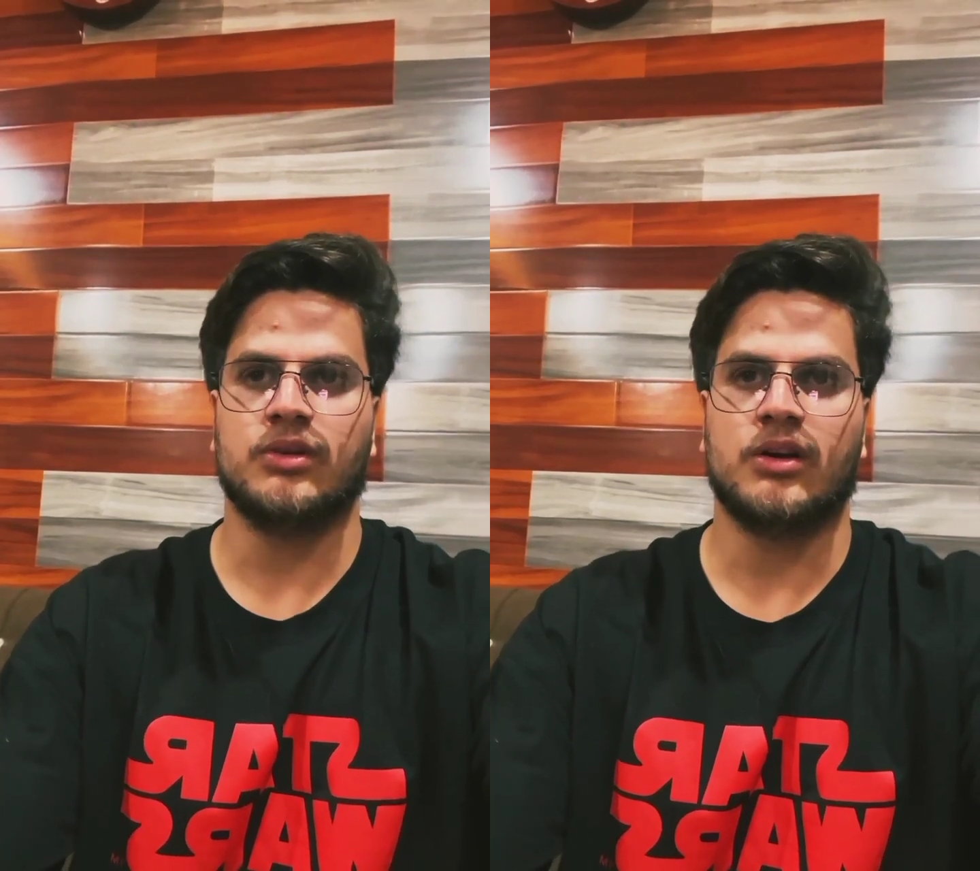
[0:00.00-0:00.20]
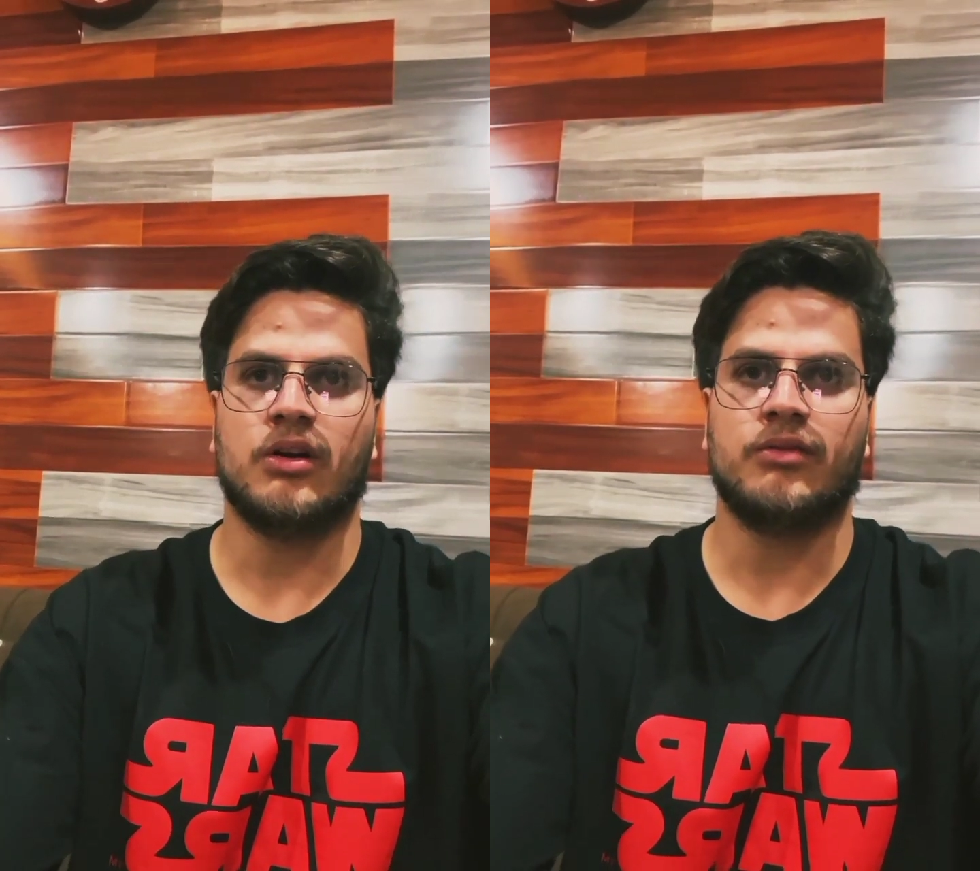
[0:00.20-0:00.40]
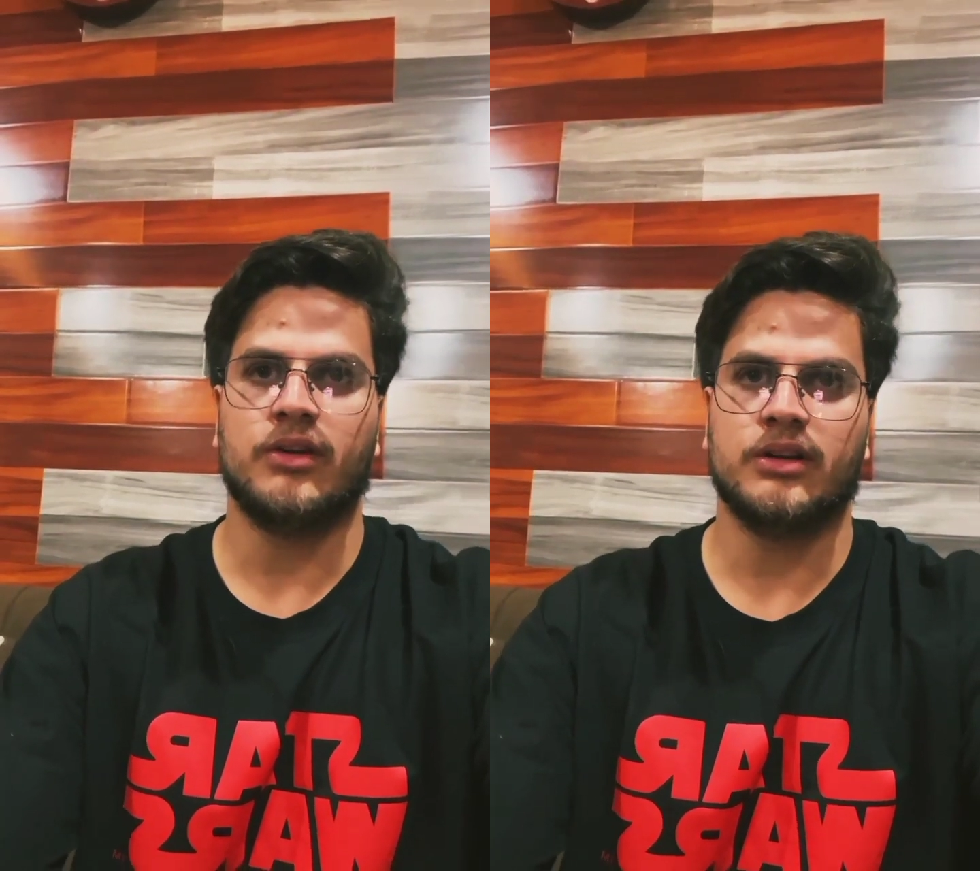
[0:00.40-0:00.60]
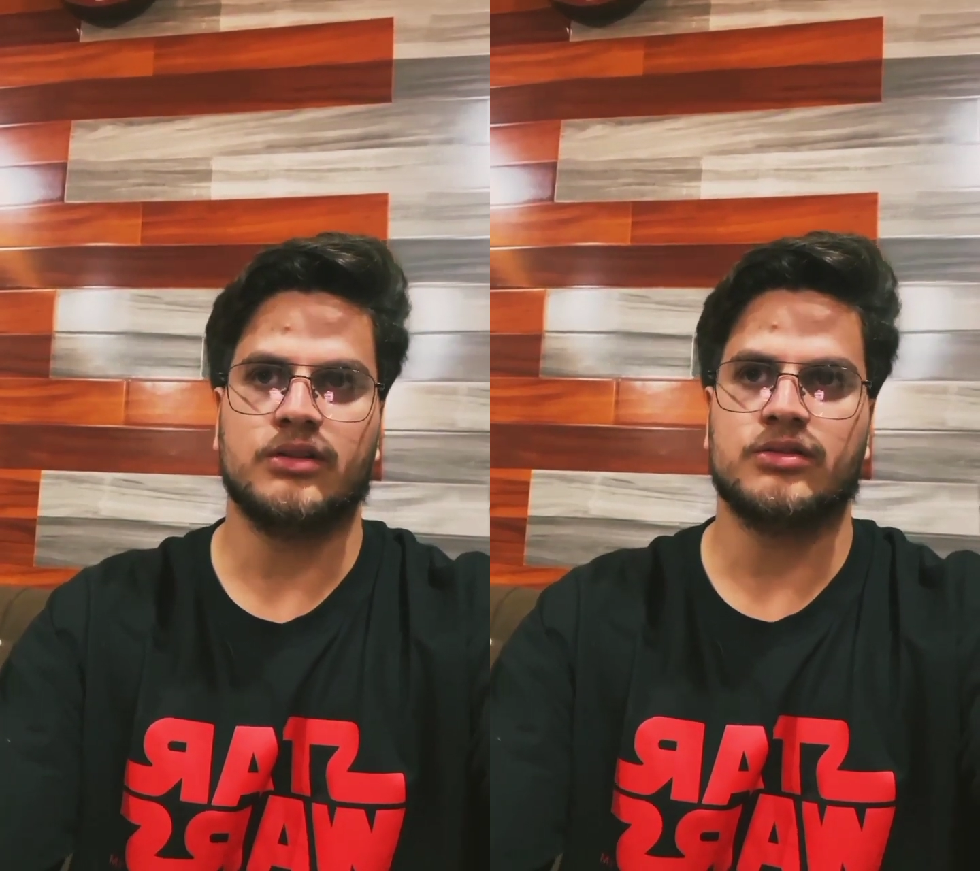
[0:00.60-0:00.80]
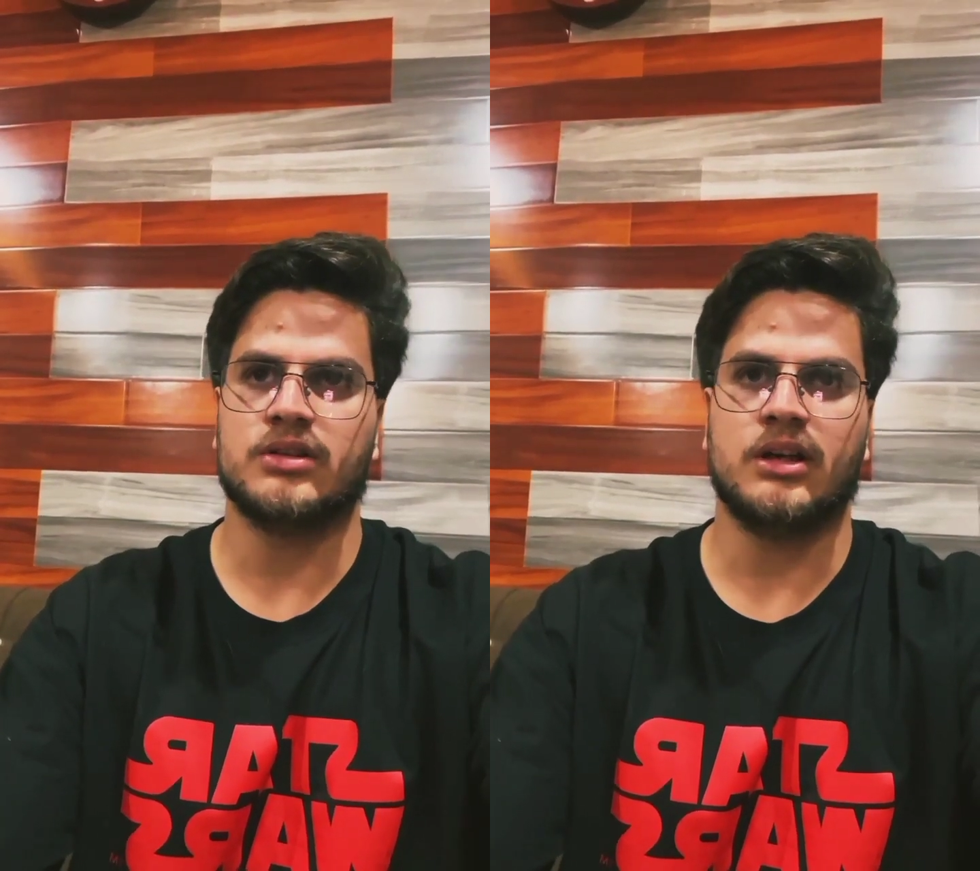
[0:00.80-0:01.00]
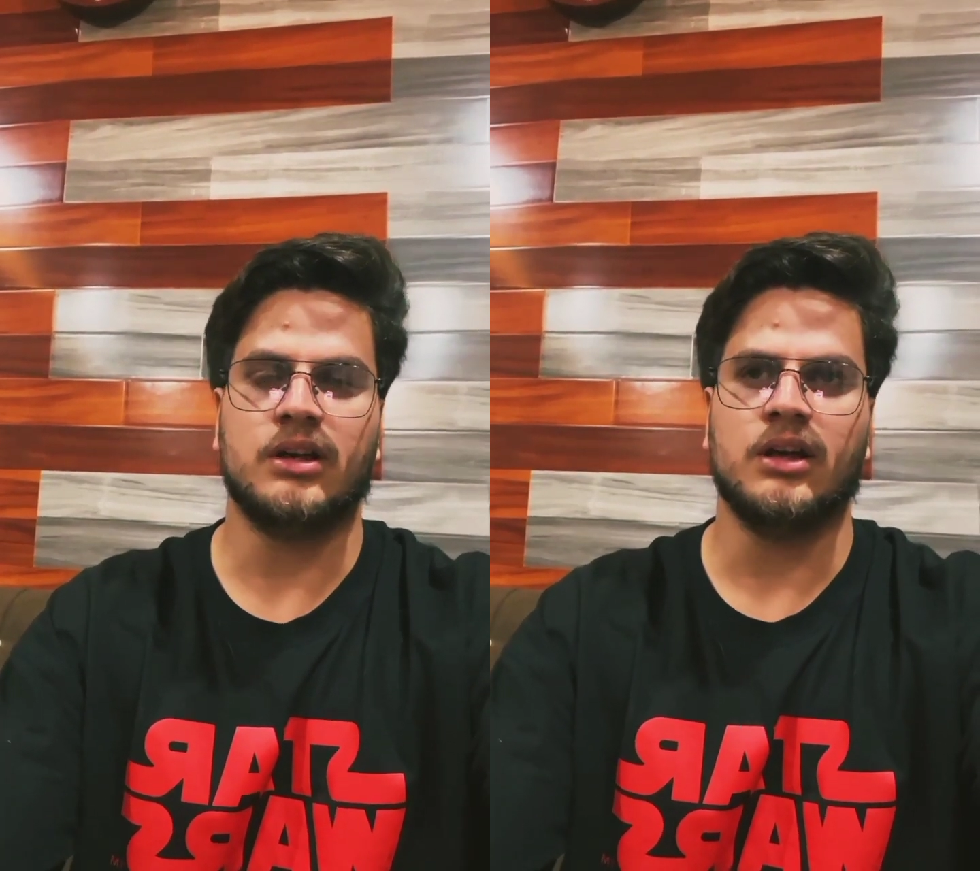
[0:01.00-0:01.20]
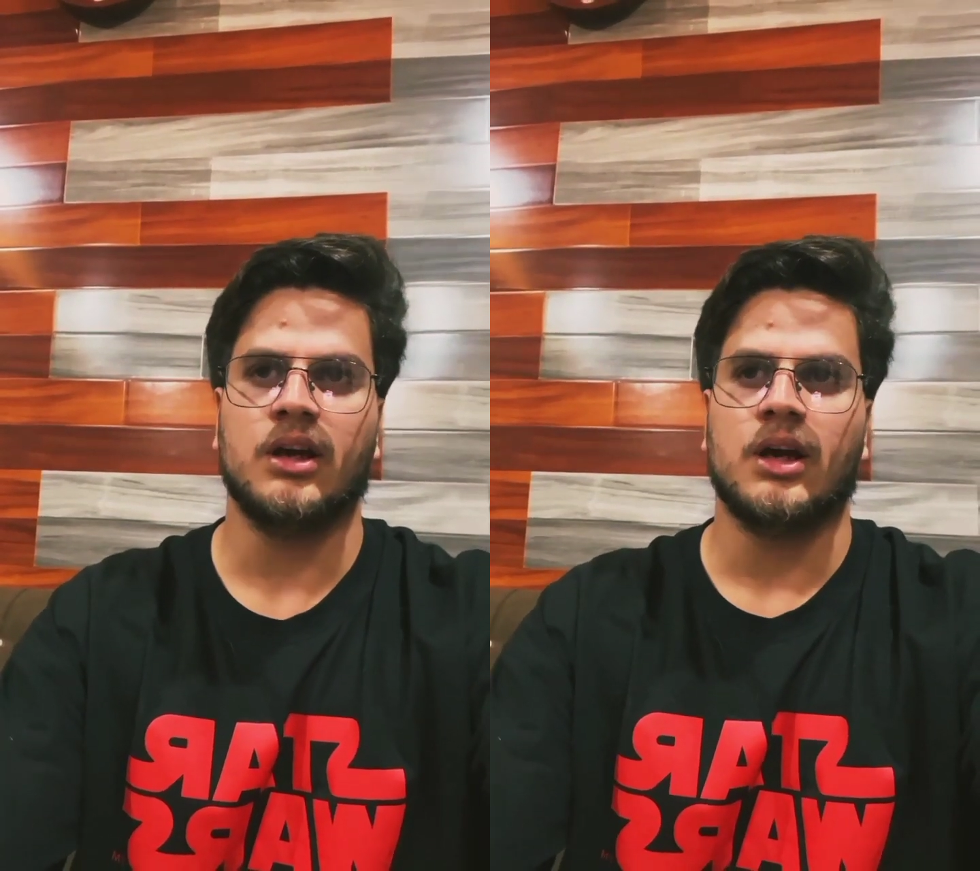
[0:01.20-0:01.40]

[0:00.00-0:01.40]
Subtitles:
are offered in the society.